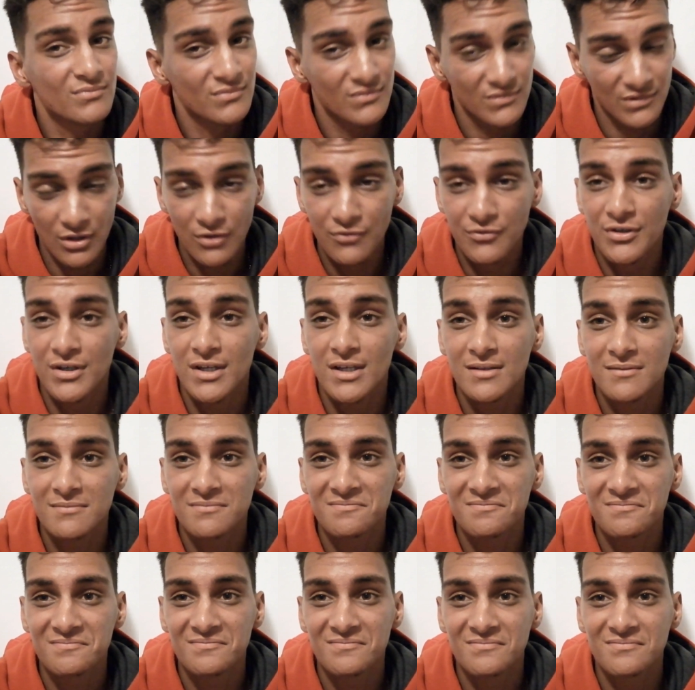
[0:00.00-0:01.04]
don't forget,
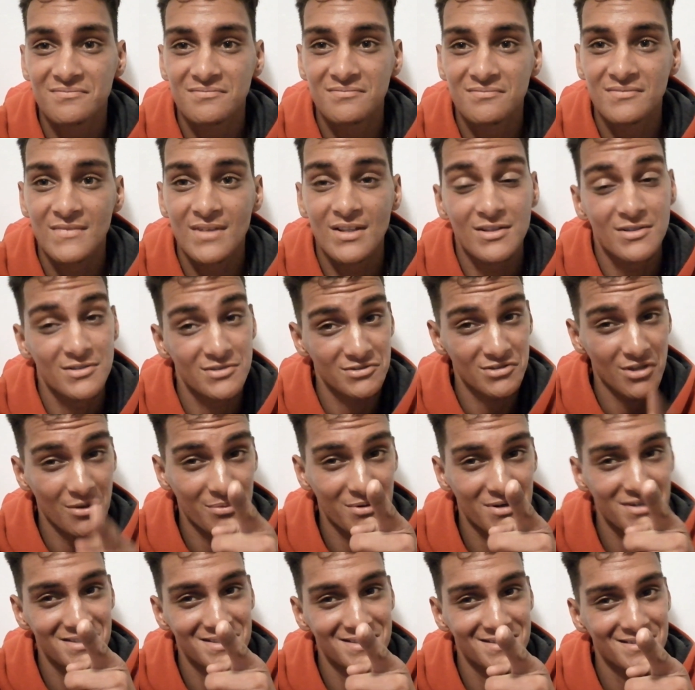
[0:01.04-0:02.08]
stop
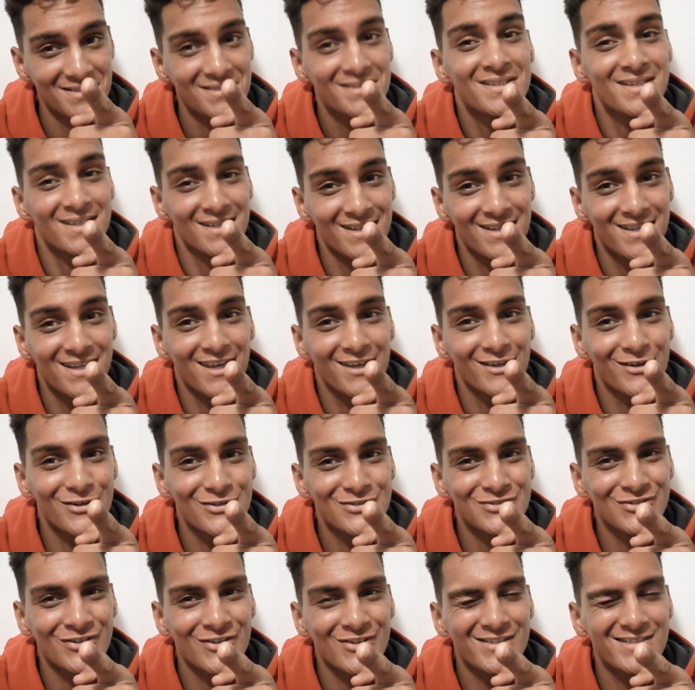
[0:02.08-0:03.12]
racing and go
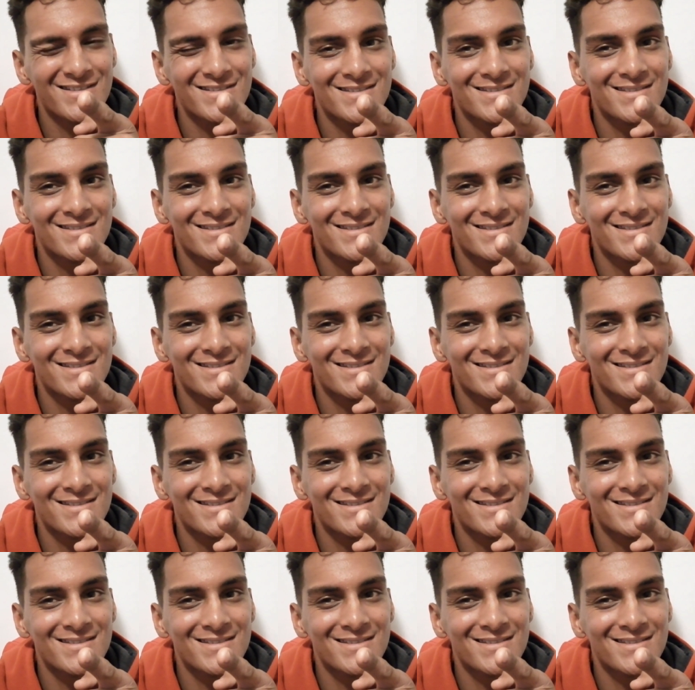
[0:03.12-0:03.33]
stance.